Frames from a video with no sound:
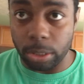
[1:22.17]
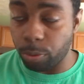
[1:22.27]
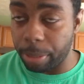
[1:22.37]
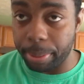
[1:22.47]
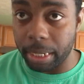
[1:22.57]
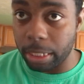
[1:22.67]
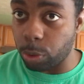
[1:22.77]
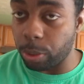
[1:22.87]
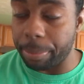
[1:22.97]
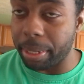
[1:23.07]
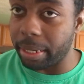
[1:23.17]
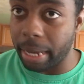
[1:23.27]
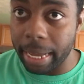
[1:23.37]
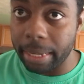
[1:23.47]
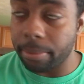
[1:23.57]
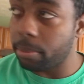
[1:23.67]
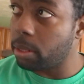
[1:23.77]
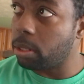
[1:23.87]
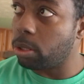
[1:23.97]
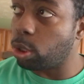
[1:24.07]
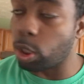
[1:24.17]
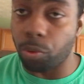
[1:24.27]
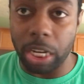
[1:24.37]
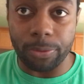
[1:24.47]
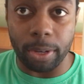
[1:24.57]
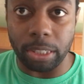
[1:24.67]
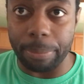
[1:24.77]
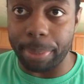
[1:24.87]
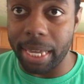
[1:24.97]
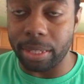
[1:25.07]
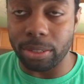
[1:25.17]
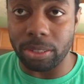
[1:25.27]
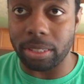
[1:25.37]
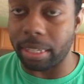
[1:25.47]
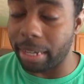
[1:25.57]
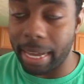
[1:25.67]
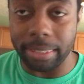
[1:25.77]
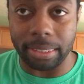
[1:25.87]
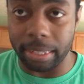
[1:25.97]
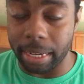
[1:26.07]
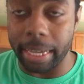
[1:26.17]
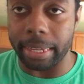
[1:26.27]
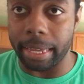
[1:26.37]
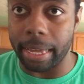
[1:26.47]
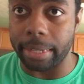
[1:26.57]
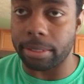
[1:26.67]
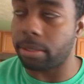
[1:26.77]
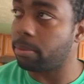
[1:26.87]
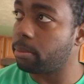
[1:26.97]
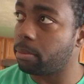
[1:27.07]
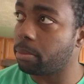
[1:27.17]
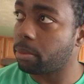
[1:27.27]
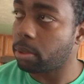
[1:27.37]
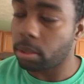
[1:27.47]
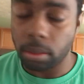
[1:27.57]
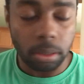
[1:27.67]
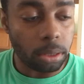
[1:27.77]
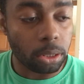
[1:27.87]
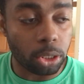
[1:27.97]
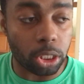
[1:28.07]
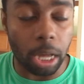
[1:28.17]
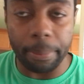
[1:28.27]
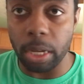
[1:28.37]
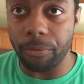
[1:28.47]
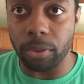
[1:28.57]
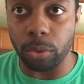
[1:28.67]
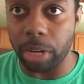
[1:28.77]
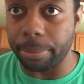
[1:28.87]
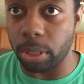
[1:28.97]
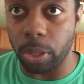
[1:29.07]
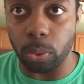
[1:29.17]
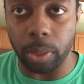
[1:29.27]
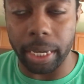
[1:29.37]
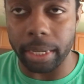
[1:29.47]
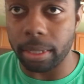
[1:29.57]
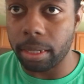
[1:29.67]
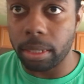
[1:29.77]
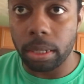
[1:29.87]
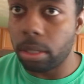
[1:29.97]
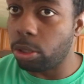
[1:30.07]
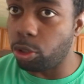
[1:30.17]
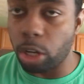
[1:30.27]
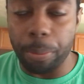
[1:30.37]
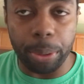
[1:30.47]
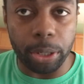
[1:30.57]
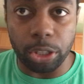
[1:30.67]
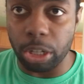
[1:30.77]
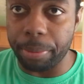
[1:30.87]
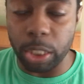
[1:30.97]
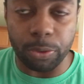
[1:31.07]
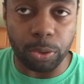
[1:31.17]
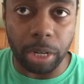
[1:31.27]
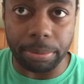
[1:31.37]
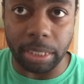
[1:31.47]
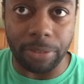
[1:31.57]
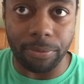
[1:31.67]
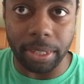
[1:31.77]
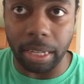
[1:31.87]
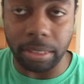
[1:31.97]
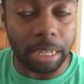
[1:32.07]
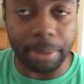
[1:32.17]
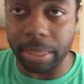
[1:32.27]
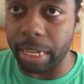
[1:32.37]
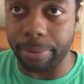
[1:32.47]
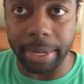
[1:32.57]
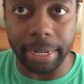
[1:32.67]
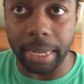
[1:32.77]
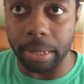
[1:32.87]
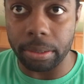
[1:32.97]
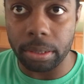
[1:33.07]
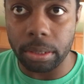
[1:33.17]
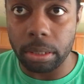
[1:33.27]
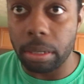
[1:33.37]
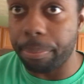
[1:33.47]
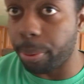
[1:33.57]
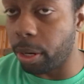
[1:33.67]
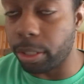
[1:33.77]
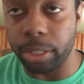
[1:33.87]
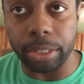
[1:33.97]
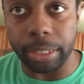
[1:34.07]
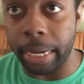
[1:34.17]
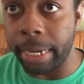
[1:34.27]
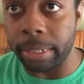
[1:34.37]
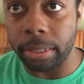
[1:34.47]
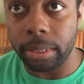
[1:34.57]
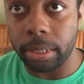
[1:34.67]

It's a really big night. So Rams versus the Bengals, tonight's the night, guys. So I'm going for the Rams all the way. Joe Burrow, you're no match for the Rams defense. I'll tell you about that right now. Burrow, you're done.